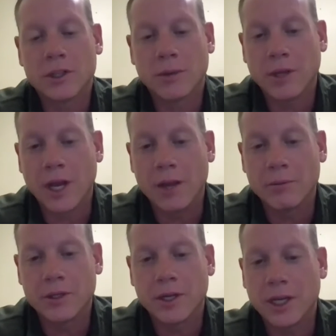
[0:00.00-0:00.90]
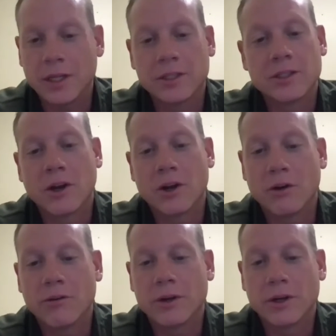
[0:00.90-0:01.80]
sometimes than it is to start
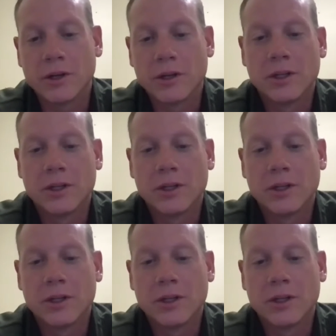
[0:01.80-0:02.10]
over.